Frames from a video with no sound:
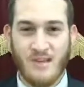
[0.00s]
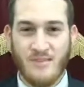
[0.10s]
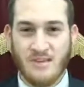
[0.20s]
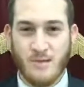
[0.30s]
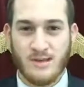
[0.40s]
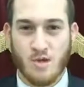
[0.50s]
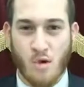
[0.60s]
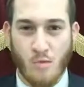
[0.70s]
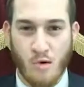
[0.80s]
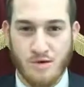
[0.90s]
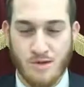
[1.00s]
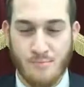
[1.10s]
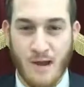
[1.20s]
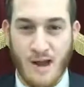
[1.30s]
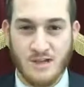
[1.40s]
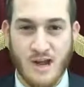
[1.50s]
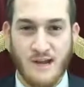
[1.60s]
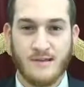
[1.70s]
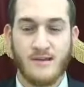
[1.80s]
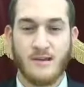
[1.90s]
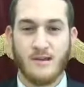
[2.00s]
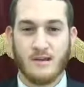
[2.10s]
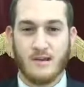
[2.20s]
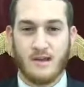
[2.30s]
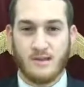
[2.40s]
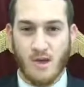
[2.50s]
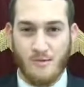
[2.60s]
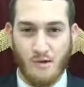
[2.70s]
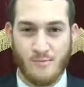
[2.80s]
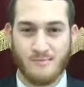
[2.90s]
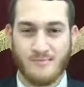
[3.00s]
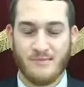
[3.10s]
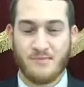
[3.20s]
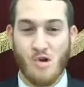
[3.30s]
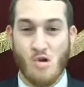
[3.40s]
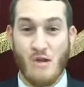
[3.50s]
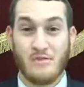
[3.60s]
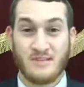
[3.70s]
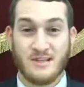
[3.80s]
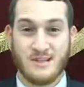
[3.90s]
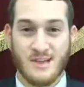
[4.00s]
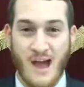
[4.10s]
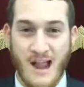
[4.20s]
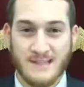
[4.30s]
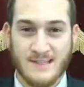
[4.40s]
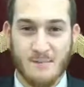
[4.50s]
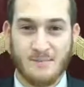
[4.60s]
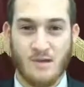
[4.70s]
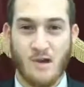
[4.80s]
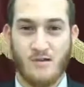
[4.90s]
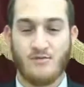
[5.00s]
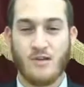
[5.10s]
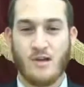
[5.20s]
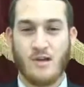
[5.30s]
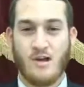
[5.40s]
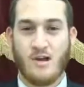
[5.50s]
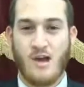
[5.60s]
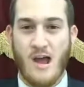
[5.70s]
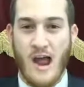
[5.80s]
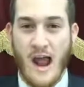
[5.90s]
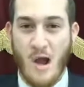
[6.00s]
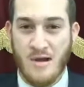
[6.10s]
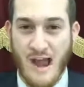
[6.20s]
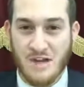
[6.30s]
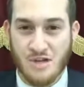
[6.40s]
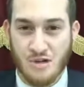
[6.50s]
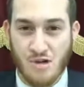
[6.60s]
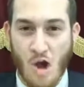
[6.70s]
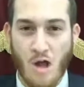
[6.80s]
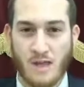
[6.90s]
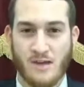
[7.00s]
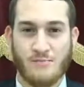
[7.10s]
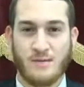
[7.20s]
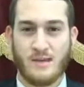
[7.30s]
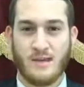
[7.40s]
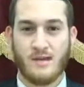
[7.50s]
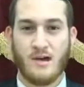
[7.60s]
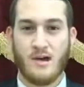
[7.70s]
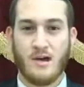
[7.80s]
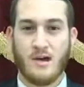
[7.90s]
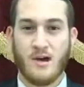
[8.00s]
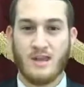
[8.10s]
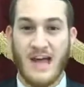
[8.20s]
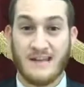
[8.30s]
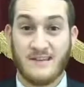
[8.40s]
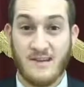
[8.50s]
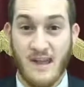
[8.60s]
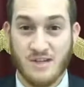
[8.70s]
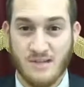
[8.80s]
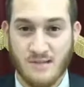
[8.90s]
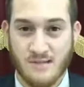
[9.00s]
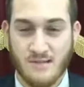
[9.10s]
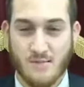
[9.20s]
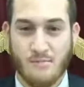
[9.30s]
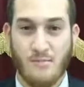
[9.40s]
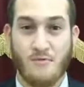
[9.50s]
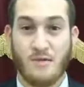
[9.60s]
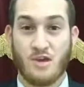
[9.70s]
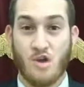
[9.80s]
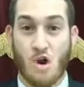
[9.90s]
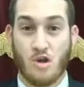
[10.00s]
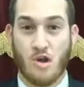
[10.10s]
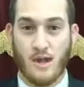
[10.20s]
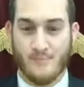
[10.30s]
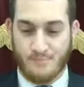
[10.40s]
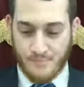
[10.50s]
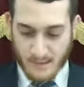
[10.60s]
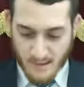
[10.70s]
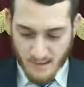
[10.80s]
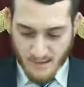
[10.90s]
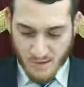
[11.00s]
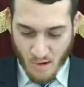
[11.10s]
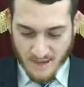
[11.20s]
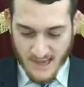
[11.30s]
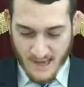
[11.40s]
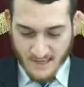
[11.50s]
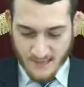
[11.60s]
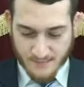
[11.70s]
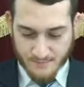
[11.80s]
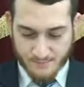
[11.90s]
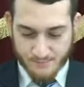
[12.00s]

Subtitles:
This week's Torah portion, Parshat Kitavo, the Torah references the concept of our national calling of being a light to the nations, of being an Or Goyim. The Torah says,